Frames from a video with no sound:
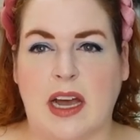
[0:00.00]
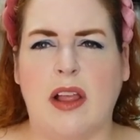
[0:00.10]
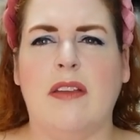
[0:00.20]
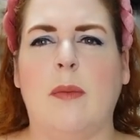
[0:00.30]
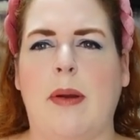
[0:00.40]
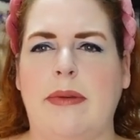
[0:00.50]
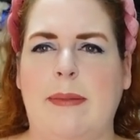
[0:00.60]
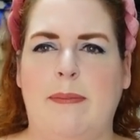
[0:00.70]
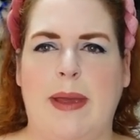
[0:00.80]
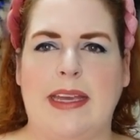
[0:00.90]
I'll also
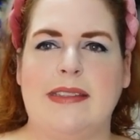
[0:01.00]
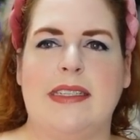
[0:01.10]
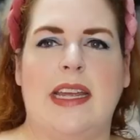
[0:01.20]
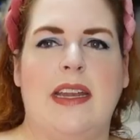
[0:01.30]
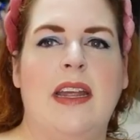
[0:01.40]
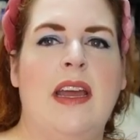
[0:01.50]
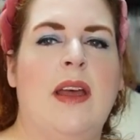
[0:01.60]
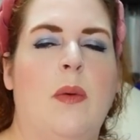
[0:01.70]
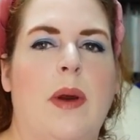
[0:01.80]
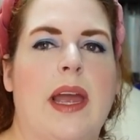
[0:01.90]
probably baste in
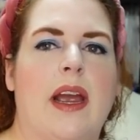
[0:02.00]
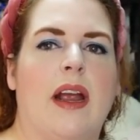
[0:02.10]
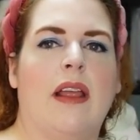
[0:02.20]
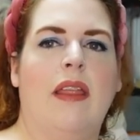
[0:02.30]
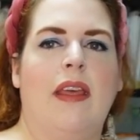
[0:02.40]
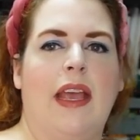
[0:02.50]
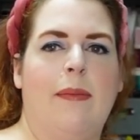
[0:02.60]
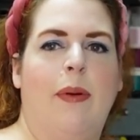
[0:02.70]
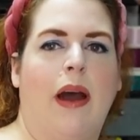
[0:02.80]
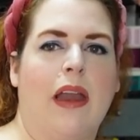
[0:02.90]
where the
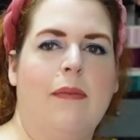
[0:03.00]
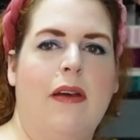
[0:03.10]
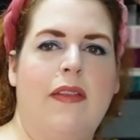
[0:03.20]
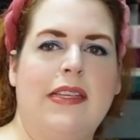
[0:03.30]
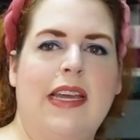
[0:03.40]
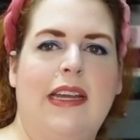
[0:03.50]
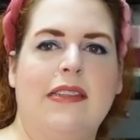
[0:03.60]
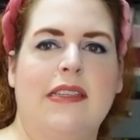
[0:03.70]
bottom of this hits,